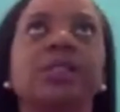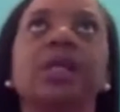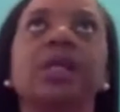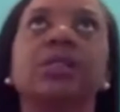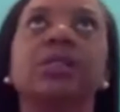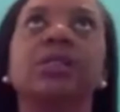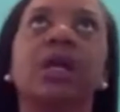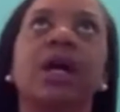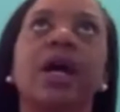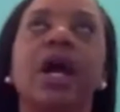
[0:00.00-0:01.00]
She
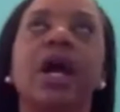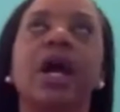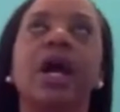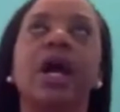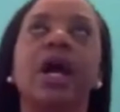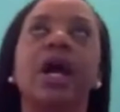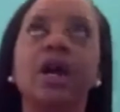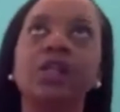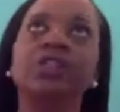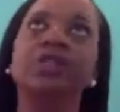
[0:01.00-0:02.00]
says, I heard
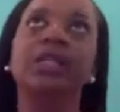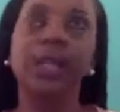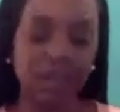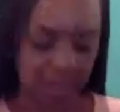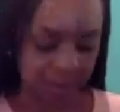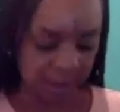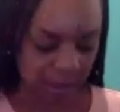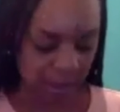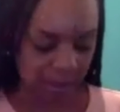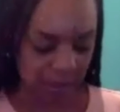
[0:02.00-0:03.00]
you here in Kenya. I
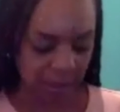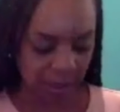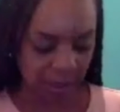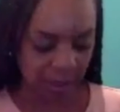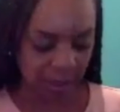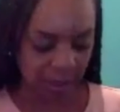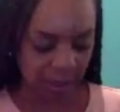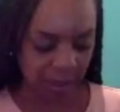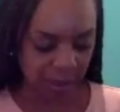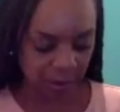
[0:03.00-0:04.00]
said, Yes, in
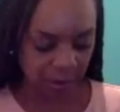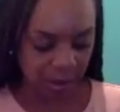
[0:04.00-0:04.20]
Kenya.